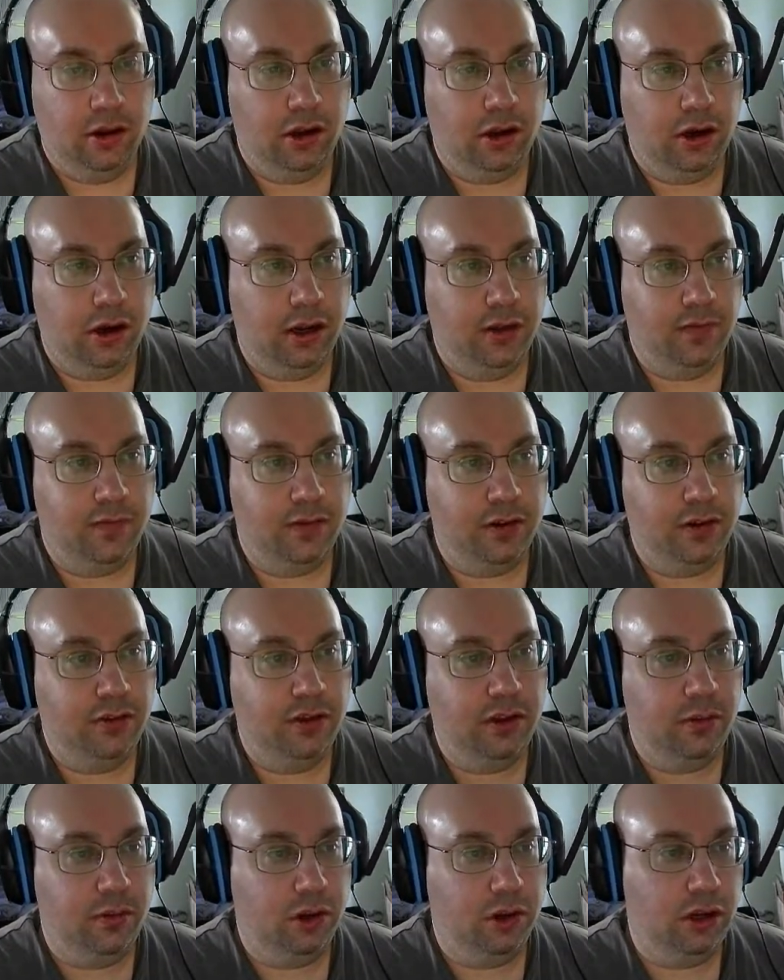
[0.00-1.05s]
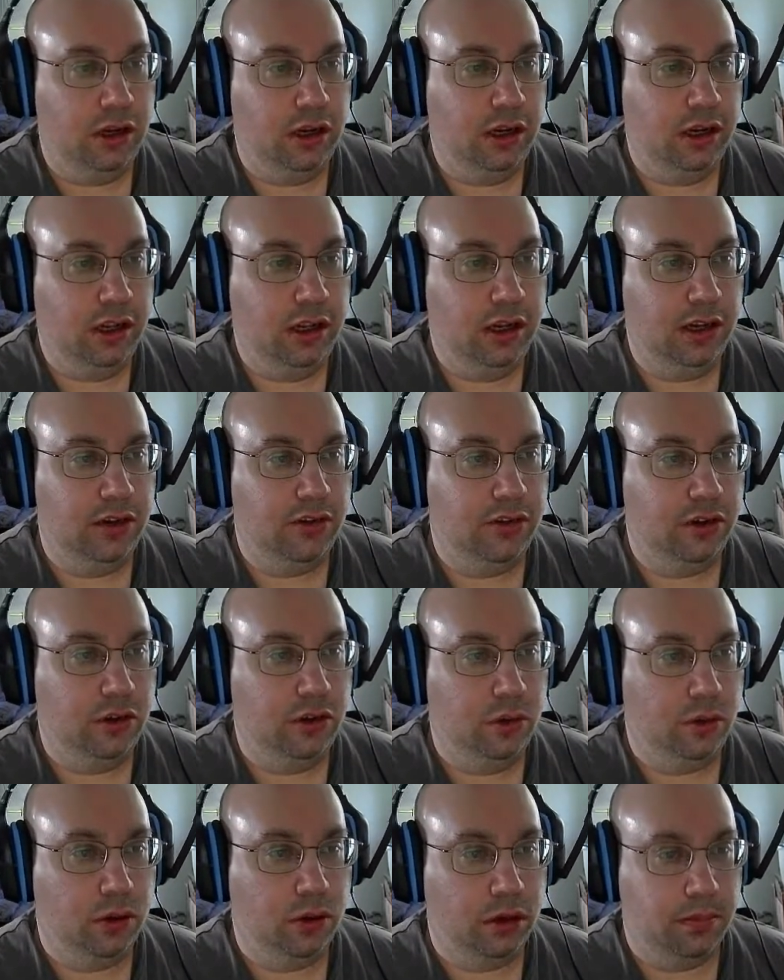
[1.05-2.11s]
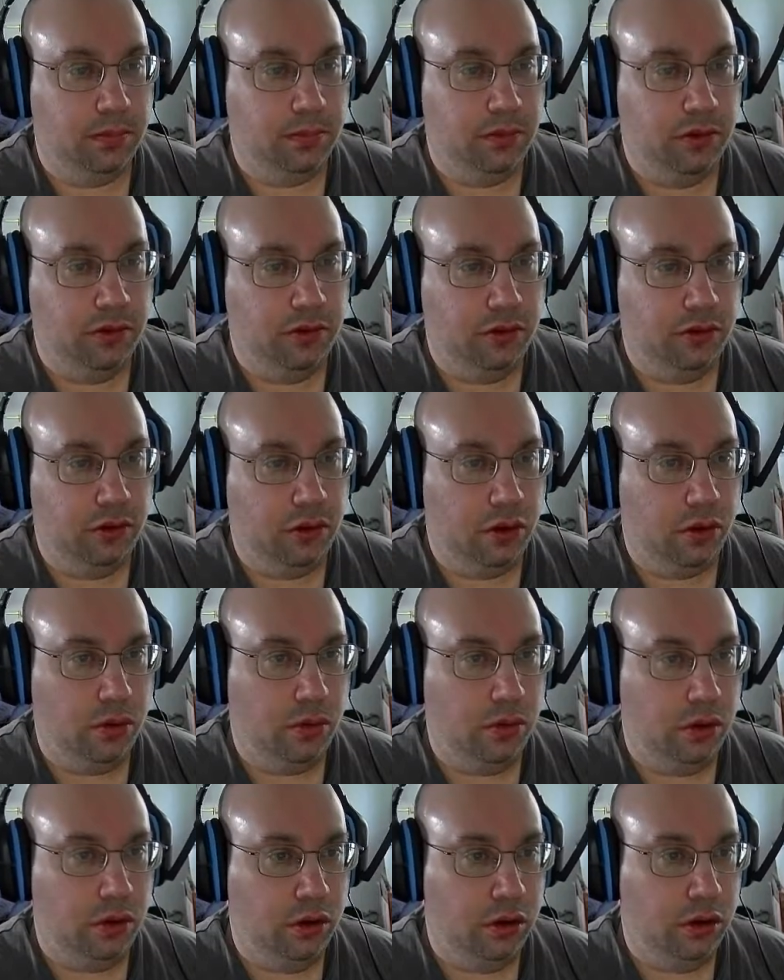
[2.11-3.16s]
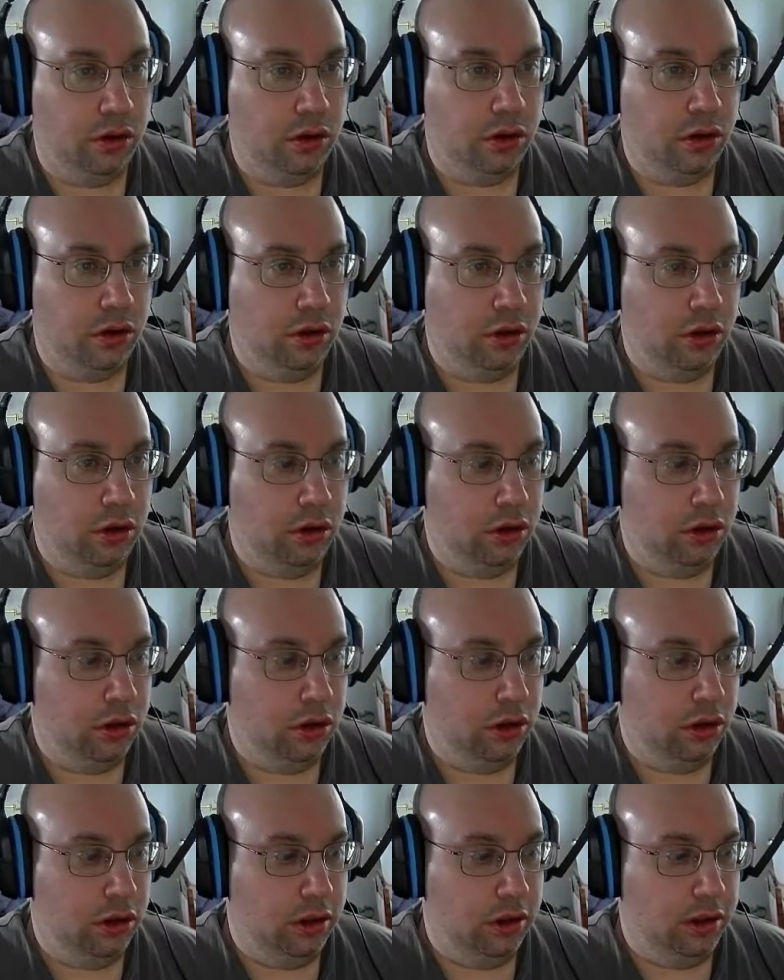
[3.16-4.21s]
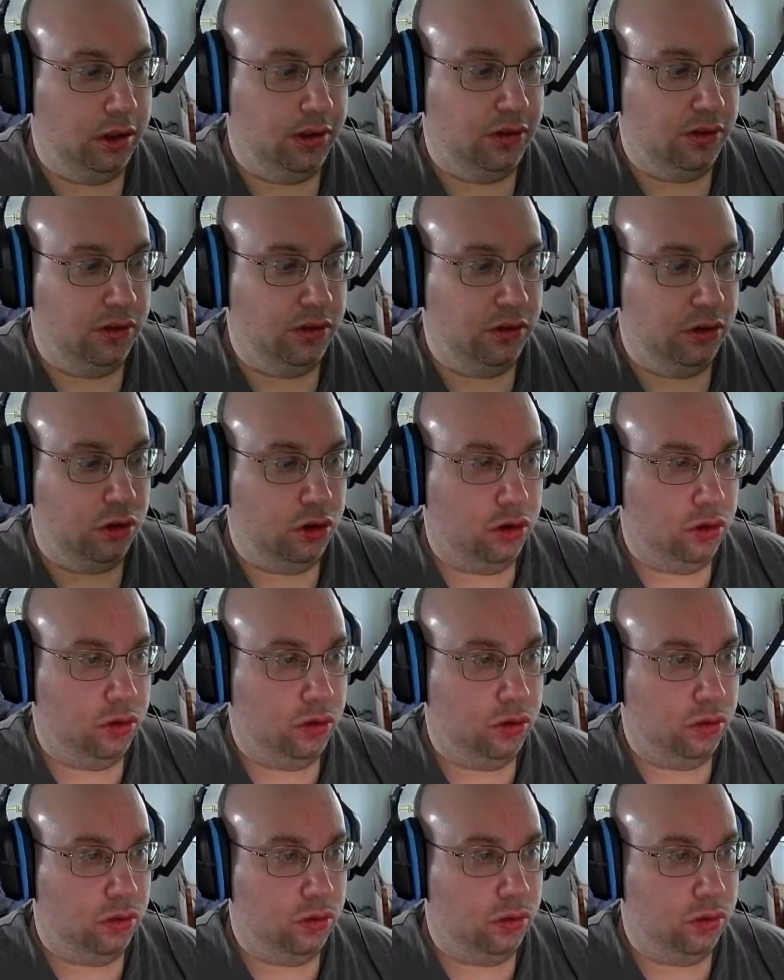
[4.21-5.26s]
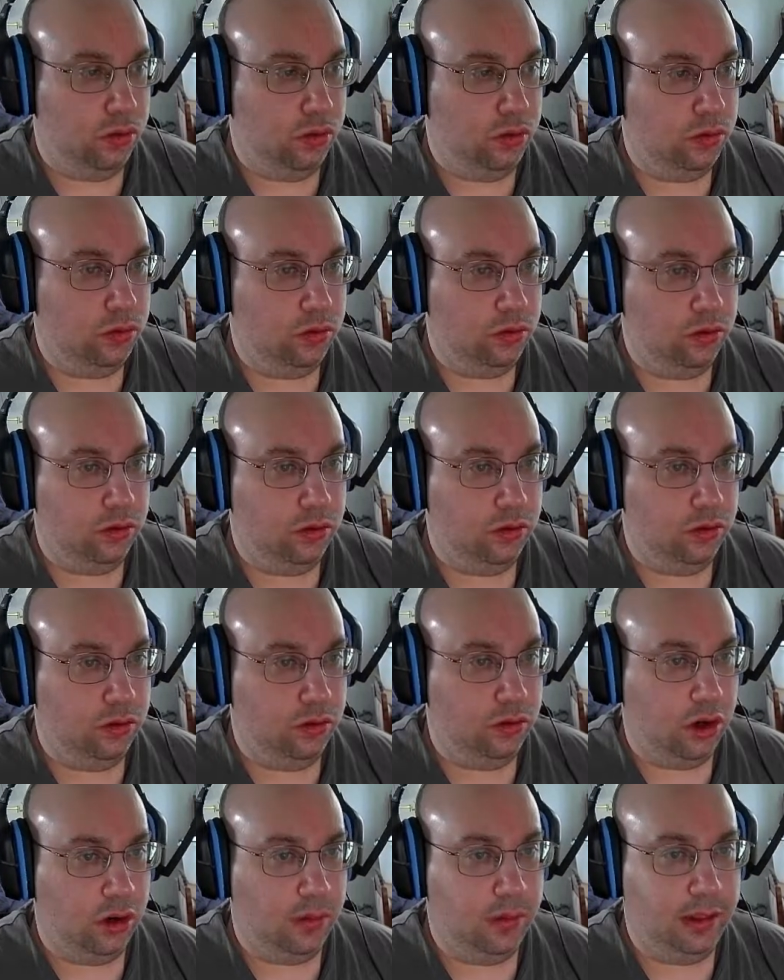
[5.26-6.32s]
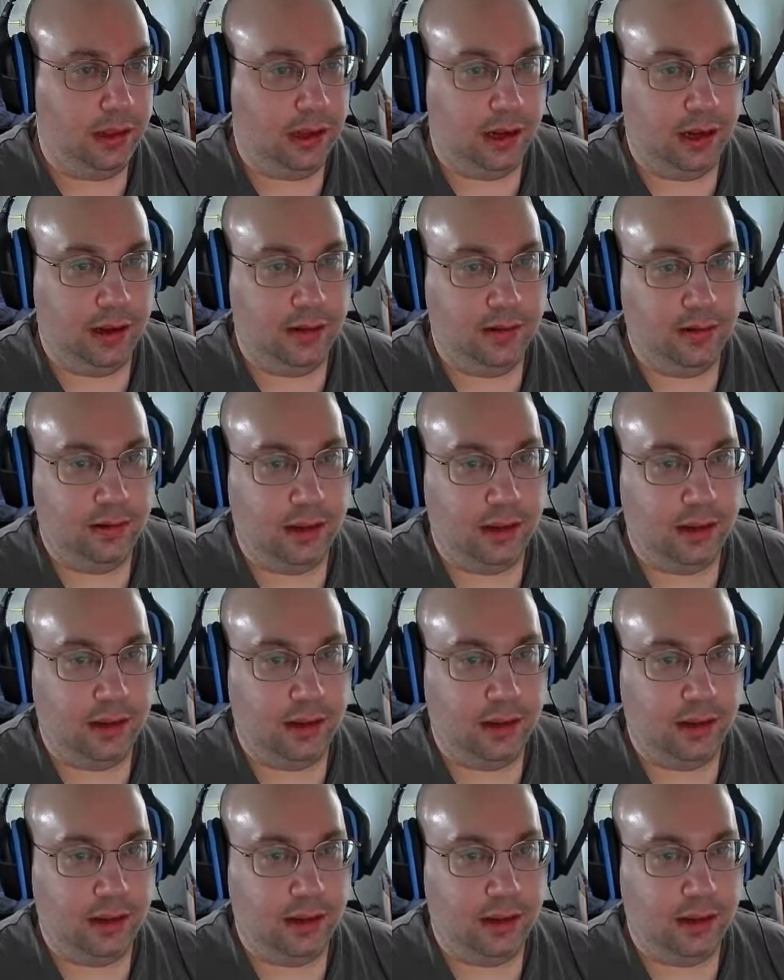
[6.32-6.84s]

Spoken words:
Alright, first thing we're going to need is a dorm. So let's go start with that.